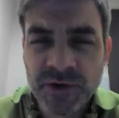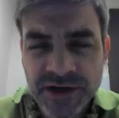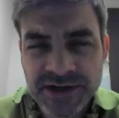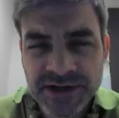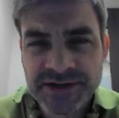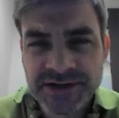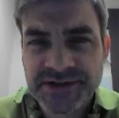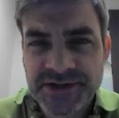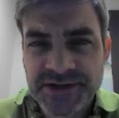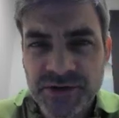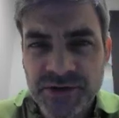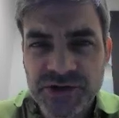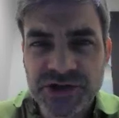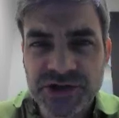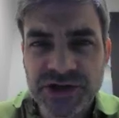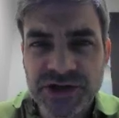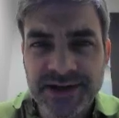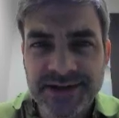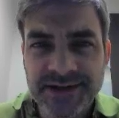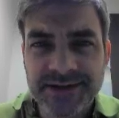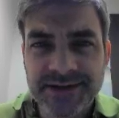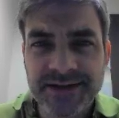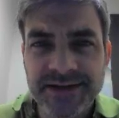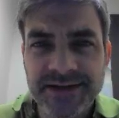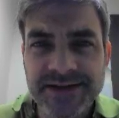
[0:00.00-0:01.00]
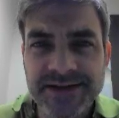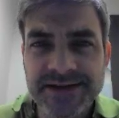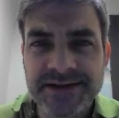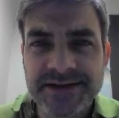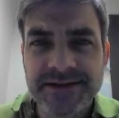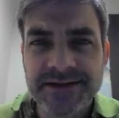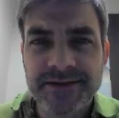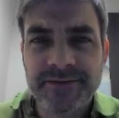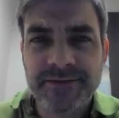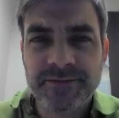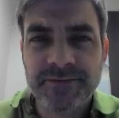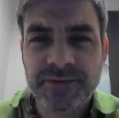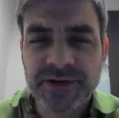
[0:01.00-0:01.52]
you can associate the
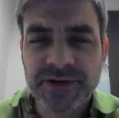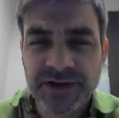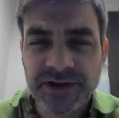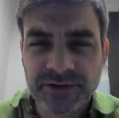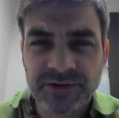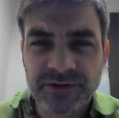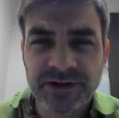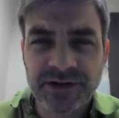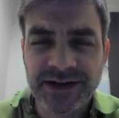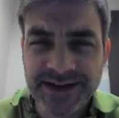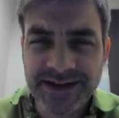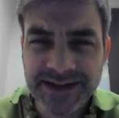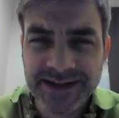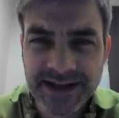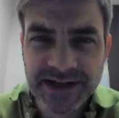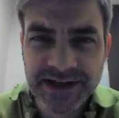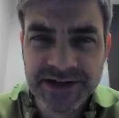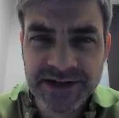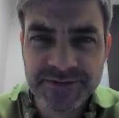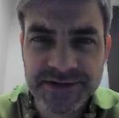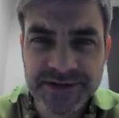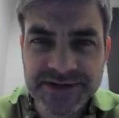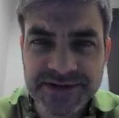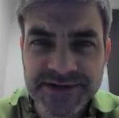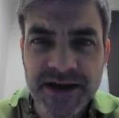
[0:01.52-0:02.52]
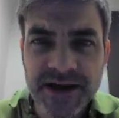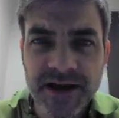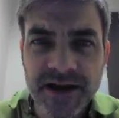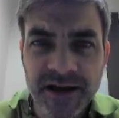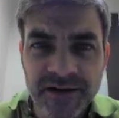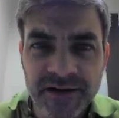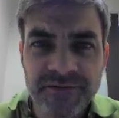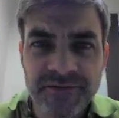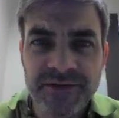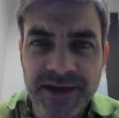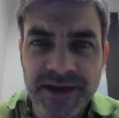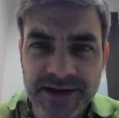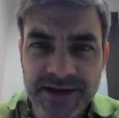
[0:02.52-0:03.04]
particular engagements
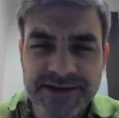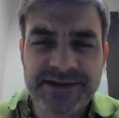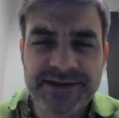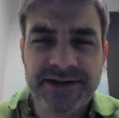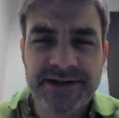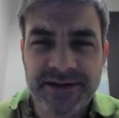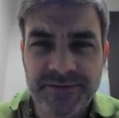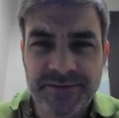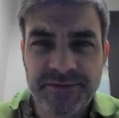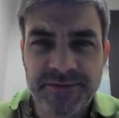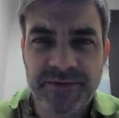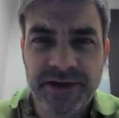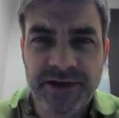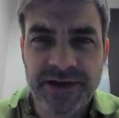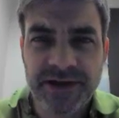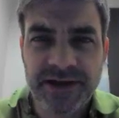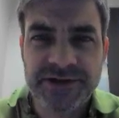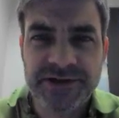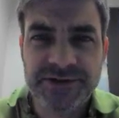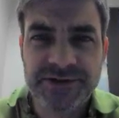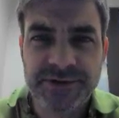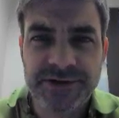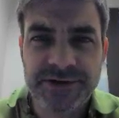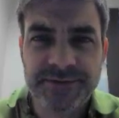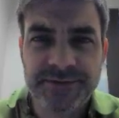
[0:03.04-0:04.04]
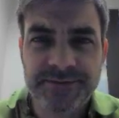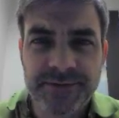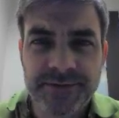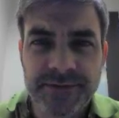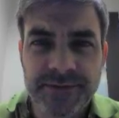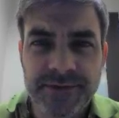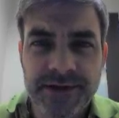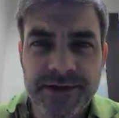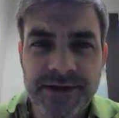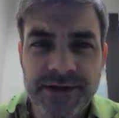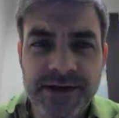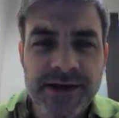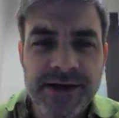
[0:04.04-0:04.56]
of that type of engagement.
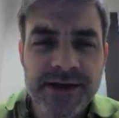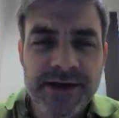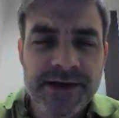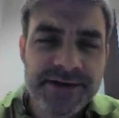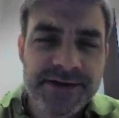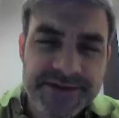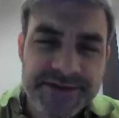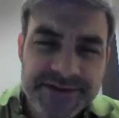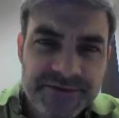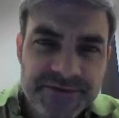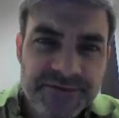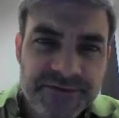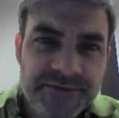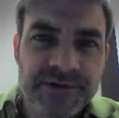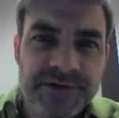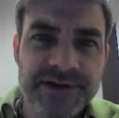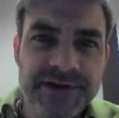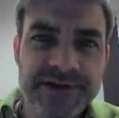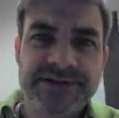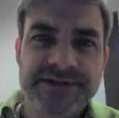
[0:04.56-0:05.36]
So, for